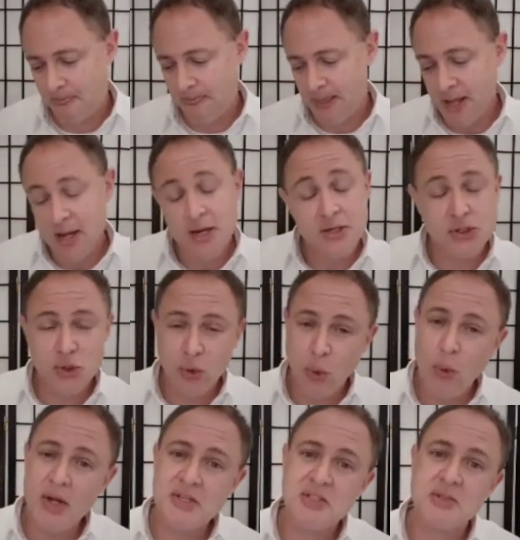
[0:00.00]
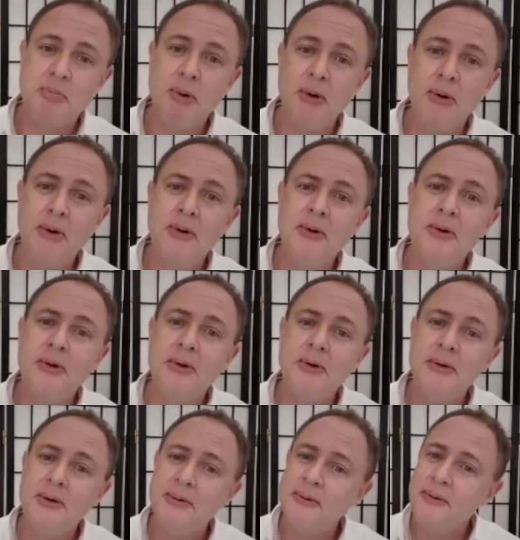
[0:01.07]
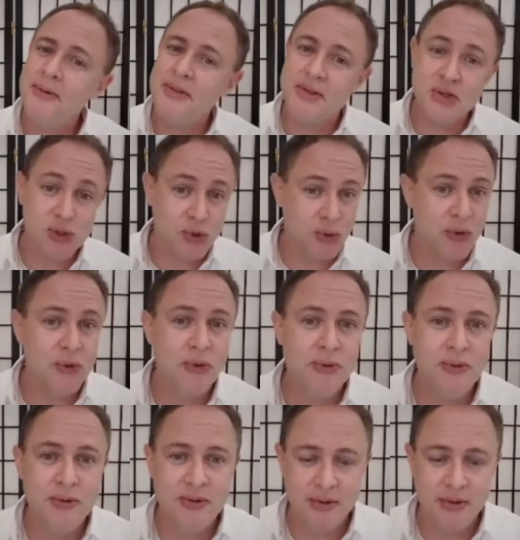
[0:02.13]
to whisper the truth.